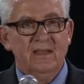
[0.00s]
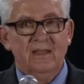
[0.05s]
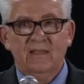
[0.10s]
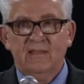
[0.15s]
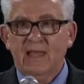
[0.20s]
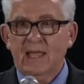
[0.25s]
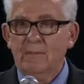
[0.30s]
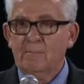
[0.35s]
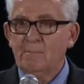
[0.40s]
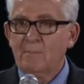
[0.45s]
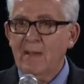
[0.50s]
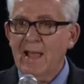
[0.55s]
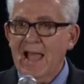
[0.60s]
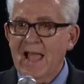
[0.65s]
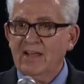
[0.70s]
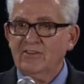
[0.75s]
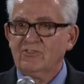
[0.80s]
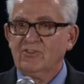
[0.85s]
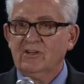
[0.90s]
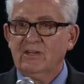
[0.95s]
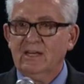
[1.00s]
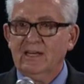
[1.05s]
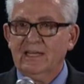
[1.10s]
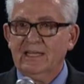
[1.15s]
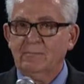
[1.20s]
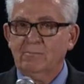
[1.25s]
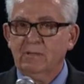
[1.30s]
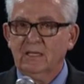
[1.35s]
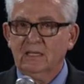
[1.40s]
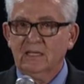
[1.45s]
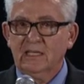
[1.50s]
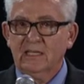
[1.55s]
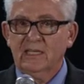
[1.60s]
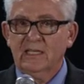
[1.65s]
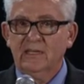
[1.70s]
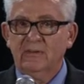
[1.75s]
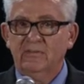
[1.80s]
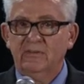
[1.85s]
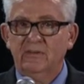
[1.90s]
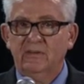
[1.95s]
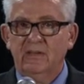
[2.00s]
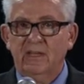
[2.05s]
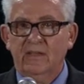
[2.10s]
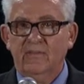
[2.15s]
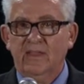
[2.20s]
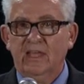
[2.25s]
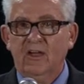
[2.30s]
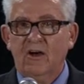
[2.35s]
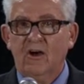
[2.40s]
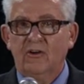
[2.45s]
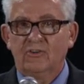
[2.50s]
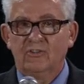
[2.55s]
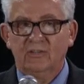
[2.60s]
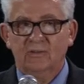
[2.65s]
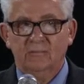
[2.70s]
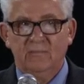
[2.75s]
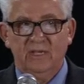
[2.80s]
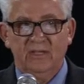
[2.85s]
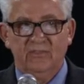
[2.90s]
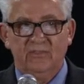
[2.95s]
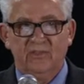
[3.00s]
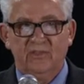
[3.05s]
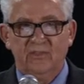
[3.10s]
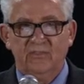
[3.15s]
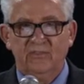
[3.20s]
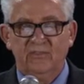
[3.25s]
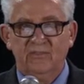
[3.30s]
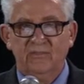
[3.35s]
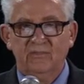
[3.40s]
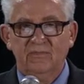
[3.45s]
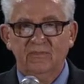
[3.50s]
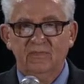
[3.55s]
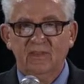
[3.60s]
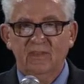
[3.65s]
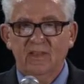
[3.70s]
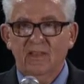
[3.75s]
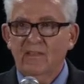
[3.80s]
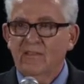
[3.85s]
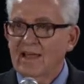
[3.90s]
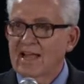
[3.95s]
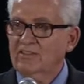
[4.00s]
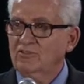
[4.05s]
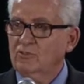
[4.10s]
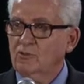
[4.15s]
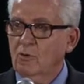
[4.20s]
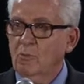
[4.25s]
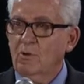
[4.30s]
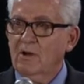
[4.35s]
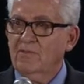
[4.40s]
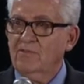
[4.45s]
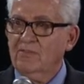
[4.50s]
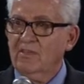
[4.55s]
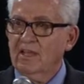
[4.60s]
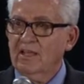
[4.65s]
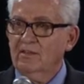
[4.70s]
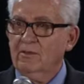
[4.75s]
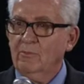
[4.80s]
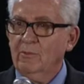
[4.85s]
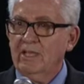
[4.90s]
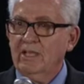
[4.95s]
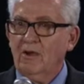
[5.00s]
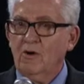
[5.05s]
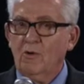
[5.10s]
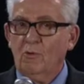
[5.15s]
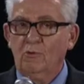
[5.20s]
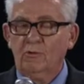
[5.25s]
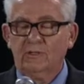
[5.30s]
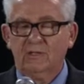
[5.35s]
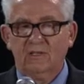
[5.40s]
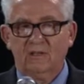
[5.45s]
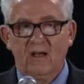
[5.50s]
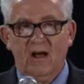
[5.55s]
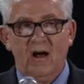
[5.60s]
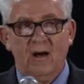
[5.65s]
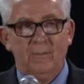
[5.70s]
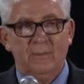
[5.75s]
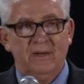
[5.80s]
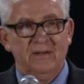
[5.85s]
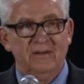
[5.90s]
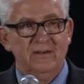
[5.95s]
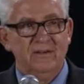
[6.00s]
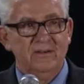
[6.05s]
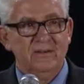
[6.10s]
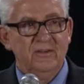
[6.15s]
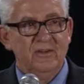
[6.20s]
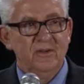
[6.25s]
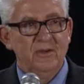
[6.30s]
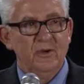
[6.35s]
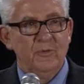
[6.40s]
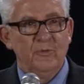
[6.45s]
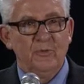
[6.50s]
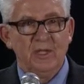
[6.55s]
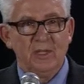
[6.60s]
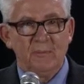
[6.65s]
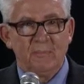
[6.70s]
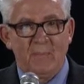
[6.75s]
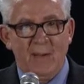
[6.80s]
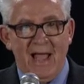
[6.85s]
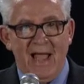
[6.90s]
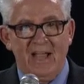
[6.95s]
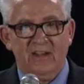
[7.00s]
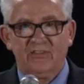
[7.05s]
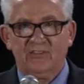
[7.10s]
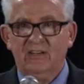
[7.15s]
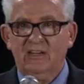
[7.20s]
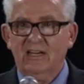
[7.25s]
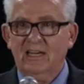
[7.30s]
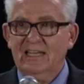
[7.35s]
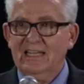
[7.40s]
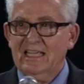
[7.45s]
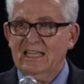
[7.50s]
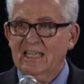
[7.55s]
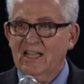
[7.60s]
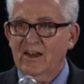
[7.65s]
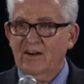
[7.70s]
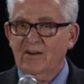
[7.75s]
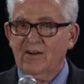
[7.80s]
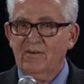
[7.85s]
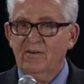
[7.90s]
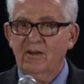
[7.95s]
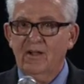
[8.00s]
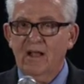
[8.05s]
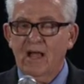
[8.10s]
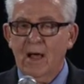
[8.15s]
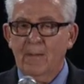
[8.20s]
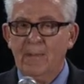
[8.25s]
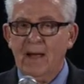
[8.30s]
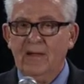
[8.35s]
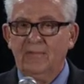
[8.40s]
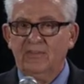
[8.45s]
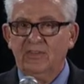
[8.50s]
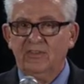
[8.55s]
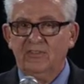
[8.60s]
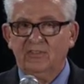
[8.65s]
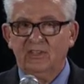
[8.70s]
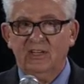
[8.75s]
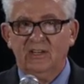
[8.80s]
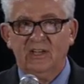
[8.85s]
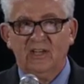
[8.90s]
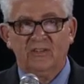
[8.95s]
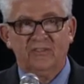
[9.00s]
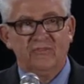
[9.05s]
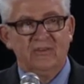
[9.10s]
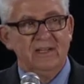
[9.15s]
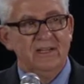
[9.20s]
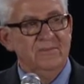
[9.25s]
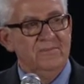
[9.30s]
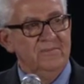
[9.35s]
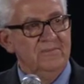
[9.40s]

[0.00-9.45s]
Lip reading: They passionately believe in the auction business. That's the one thing that we hold in common. We passionately care about this industry.